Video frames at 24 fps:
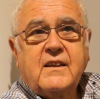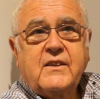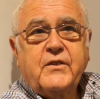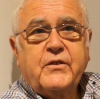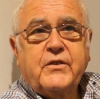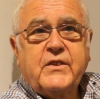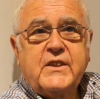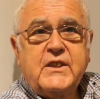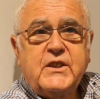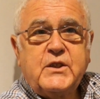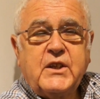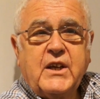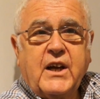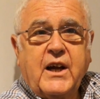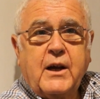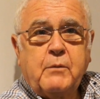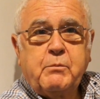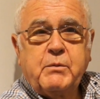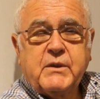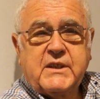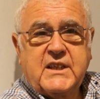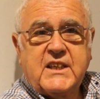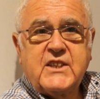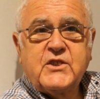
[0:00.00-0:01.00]
The
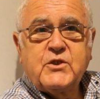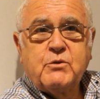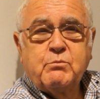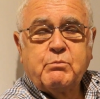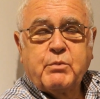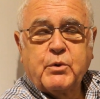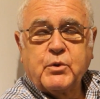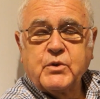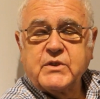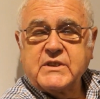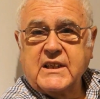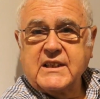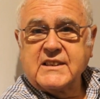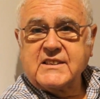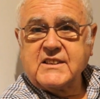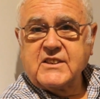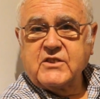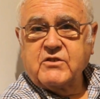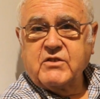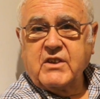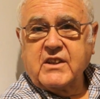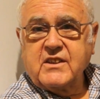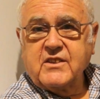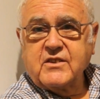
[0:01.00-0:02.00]
application process
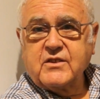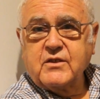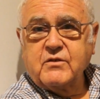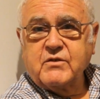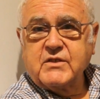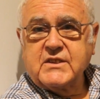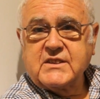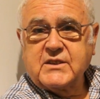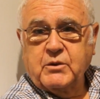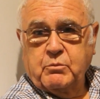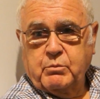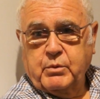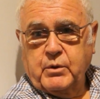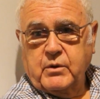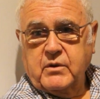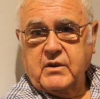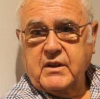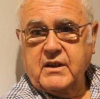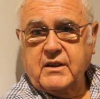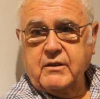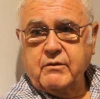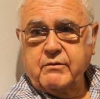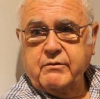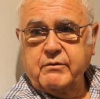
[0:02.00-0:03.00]
is relatively
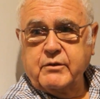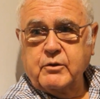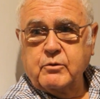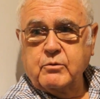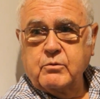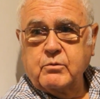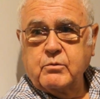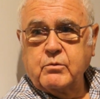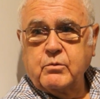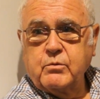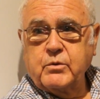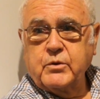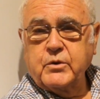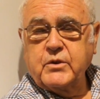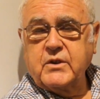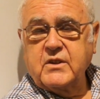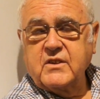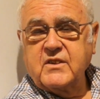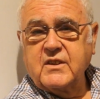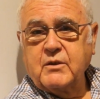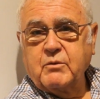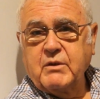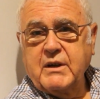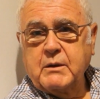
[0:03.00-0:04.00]
simple. If you look
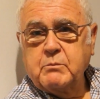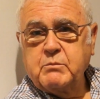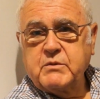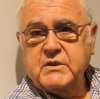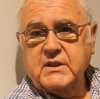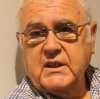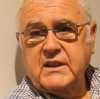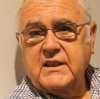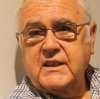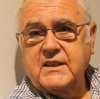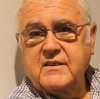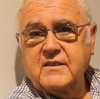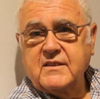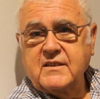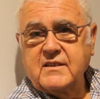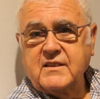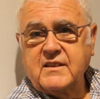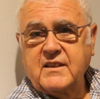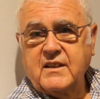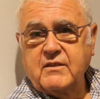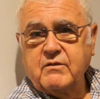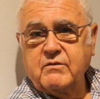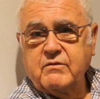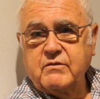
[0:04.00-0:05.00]
at the website,
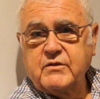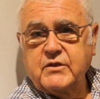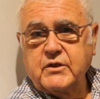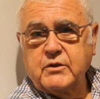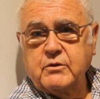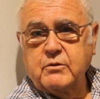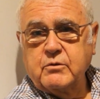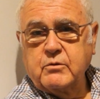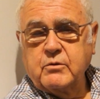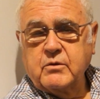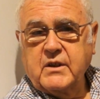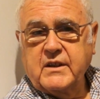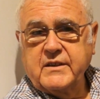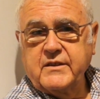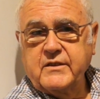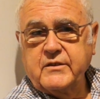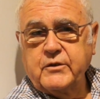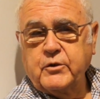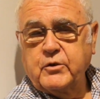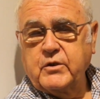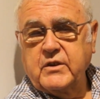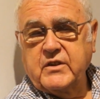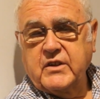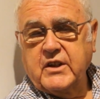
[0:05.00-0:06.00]
it gives you
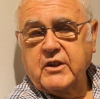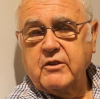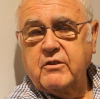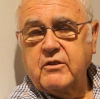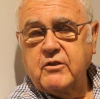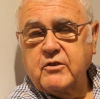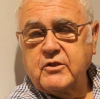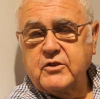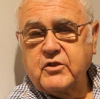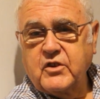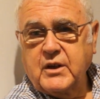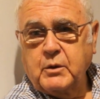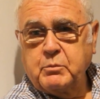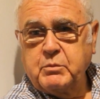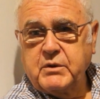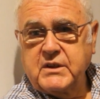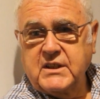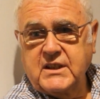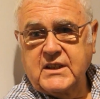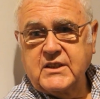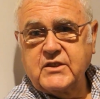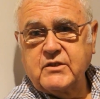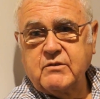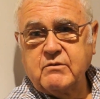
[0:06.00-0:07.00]
can download your
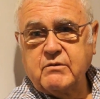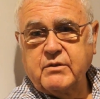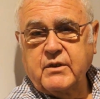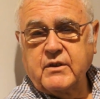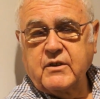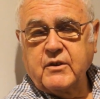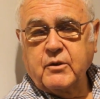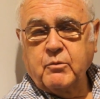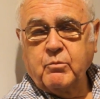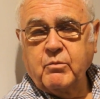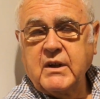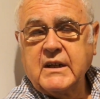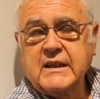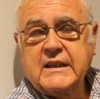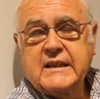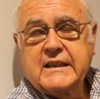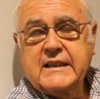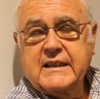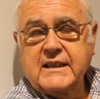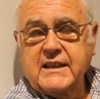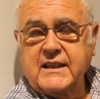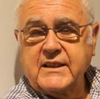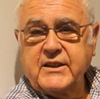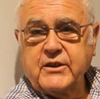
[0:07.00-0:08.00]
application form,
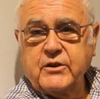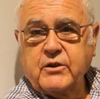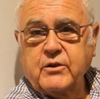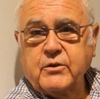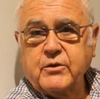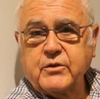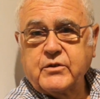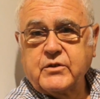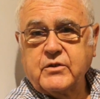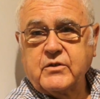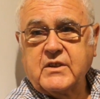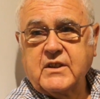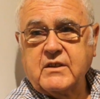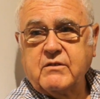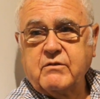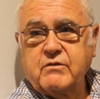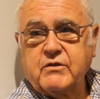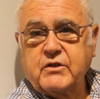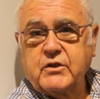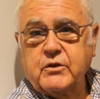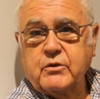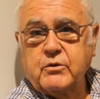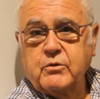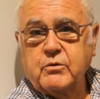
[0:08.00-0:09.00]
and it also
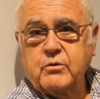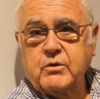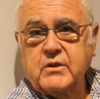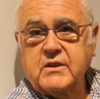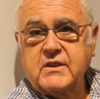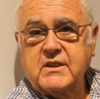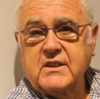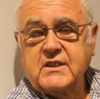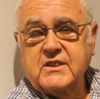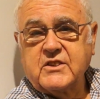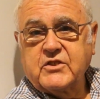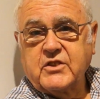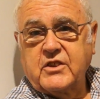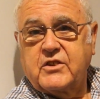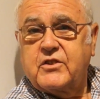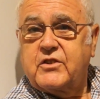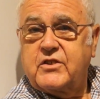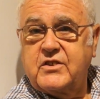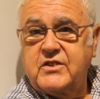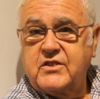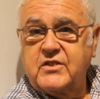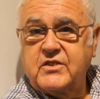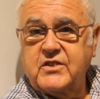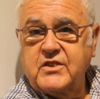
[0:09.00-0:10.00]
gives you the
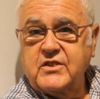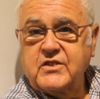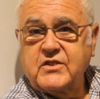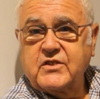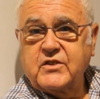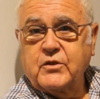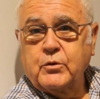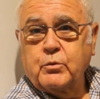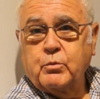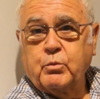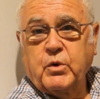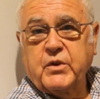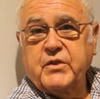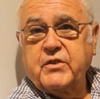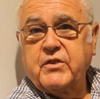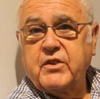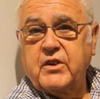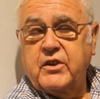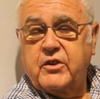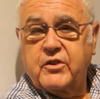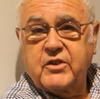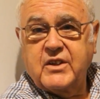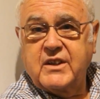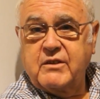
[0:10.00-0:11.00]
instructions as to what
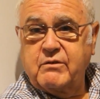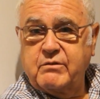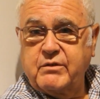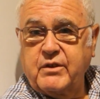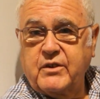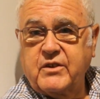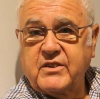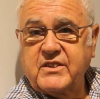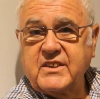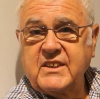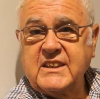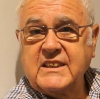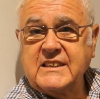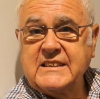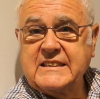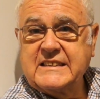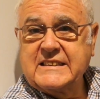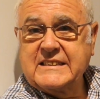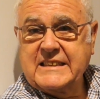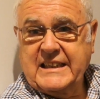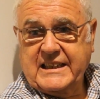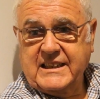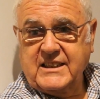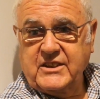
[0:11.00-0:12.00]
they're looking for in each
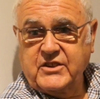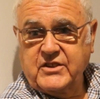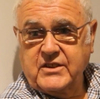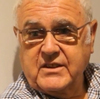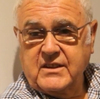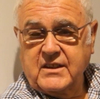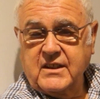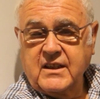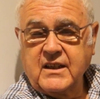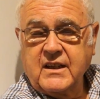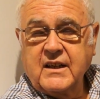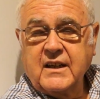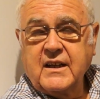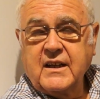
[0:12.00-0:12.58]
section.